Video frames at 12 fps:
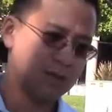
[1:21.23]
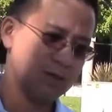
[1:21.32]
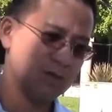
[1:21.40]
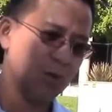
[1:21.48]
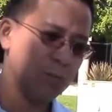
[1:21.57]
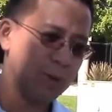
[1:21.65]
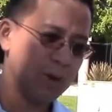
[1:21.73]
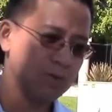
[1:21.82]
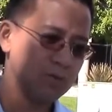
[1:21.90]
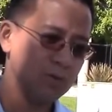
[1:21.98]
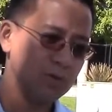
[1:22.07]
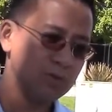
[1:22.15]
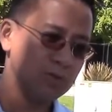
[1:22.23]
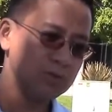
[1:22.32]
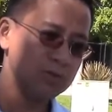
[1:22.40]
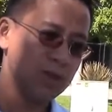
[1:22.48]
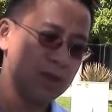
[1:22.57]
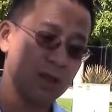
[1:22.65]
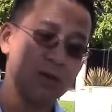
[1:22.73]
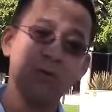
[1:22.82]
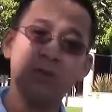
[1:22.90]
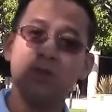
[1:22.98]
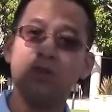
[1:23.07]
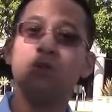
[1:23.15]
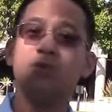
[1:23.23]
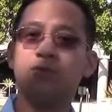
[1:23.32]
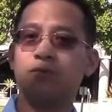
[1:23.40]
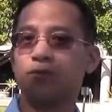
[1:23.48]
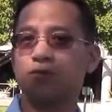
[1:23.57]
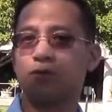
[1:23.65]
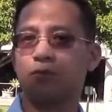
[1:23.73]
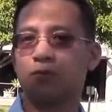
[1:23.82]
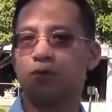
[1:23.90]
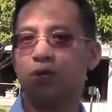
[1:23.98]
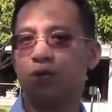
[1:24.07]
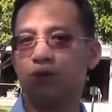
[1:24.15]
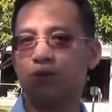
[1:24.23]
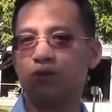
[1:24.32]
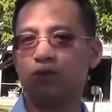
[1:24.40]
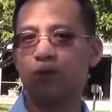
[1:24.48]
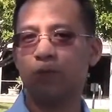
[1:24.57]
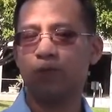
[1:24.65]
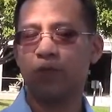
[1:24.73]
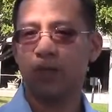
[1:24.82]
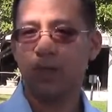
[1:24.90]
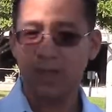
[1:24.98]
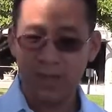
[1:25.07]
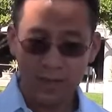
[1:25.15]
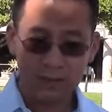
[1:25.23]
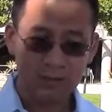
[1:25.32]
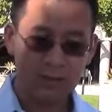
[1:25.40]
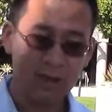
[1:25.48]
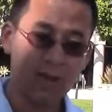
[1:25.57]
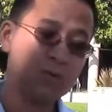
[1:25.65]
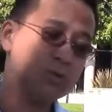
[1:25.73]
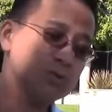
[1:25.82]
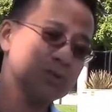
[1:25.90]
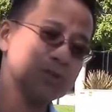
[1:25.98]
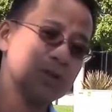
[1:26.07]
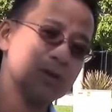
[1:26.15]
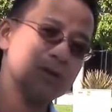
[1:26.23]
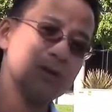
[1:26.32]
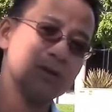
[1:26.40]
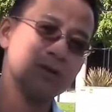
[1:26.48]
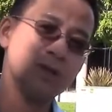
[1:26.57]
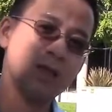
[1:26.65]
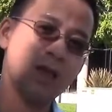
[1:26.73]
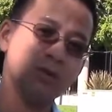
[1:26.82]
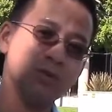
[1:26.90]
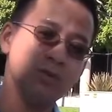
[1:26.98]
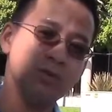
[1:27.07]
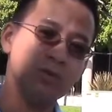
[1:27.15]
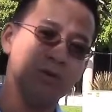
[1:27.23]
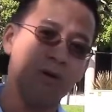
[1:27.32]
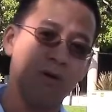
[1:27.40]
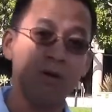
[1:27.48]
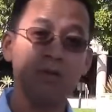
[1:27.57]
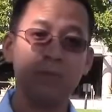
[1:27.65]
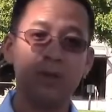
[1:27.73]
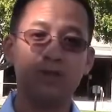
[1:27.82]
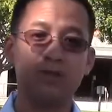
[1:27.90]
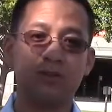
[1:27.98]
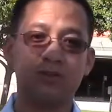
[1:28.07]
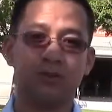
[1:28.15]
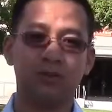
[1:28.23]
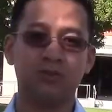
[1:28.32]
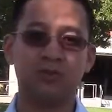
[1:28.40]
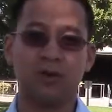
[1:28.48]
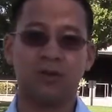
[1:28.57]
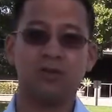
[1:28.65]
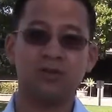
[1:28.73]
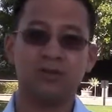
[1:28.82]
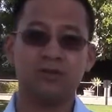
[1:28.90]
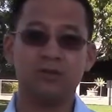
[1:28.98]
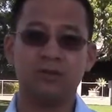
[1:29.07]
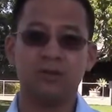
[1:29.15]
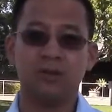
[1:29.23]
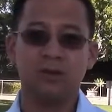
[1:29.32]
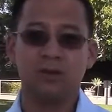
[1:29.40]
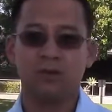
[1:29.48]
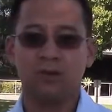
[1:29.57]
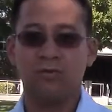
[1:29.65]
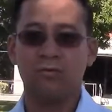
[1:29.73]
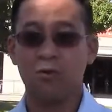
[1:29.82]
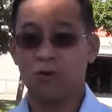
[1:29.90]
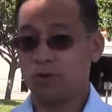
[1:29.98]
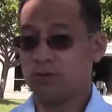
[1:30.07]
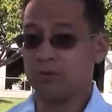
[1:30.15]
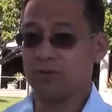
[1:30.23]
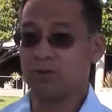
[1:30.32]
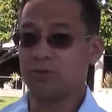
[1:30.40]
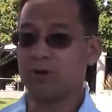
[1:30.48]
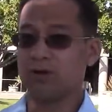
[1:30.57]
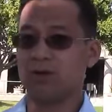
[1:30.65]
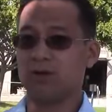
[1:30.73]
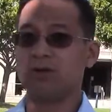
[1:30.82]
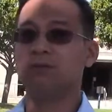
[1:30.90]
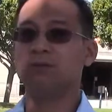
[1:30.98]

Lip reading: compared to those that I already knew for several years. And I also started learning how to do on-page SEO strategies for internet marketing.